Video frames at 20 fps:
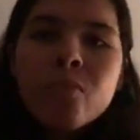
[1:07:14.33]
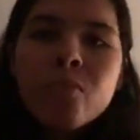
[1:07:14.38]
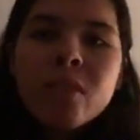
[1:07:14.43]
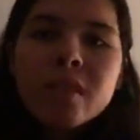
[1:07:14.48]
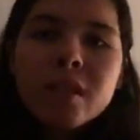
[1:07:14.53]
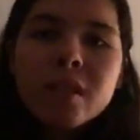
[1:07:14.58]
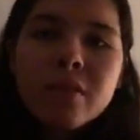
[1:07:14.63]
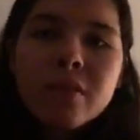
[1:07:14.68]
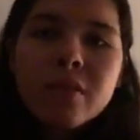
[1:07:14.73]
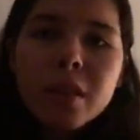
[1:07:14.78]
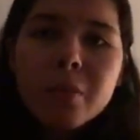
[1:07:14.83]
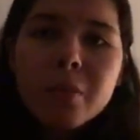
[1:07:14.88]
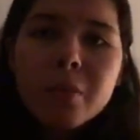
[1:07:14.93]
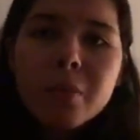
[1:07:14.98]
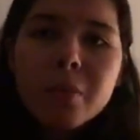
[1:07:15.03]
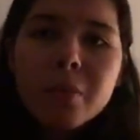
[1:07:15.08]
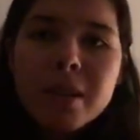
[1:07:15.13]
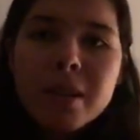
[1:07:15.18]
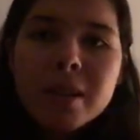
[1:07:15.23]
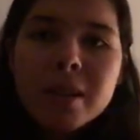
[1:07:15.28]
developing
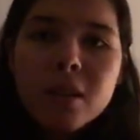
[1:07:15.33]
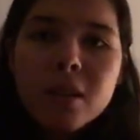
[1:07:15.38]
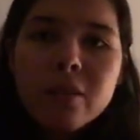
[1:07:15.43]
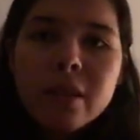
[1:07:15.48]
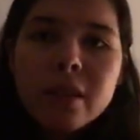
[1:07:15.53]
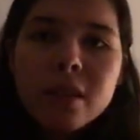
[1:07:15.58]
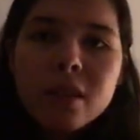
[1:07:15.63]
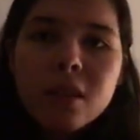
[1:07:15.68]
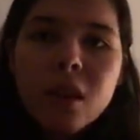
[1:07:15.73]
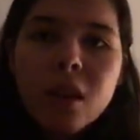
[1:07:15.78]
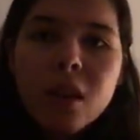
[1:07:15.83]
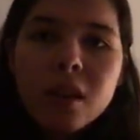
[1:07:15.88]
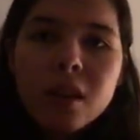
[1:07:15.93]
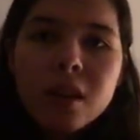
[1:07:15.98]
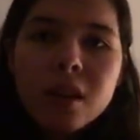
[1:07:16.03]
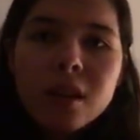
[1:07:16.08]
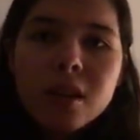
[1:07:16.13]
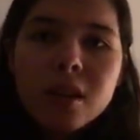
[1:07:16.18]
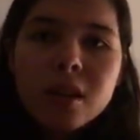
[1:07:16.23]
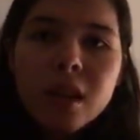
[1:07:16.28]
myself as an
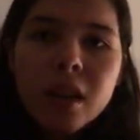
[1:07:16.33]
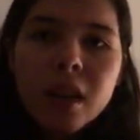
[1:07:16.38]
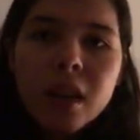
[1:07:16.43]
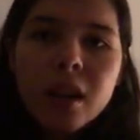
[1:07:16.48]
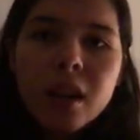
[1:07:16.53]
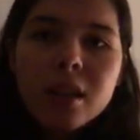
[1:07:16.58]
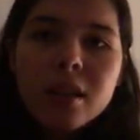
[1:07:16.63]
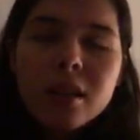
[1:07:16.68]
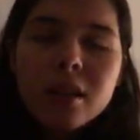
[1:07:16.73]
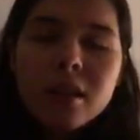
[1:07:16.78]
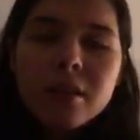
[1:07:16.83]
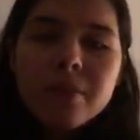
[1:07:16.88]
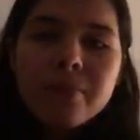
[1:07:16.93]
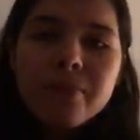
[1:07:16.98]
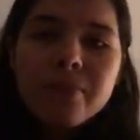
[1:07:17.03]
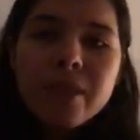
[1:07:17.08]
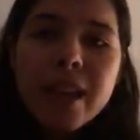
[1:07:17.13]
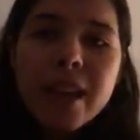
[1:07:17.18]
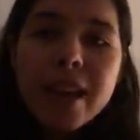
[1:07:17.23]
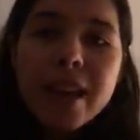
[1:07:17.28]
artist and
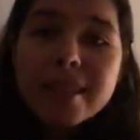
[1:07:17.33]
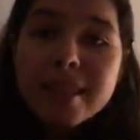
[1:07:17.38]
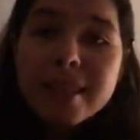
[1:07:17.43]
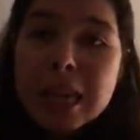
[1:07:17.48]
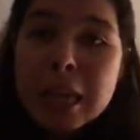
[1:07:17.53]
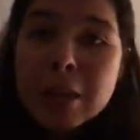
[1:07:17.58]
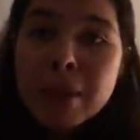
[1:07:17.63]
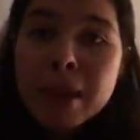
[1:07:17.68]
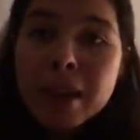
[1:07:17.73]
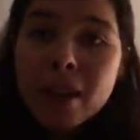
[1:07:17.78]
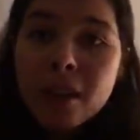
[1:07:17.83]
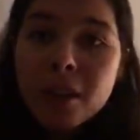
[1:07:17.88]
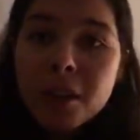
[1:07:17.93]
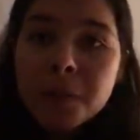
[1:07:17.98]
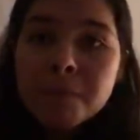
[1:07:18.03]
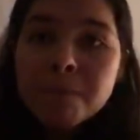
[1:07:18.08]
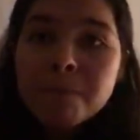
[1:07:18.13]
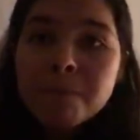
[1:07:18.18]
as an eBayer.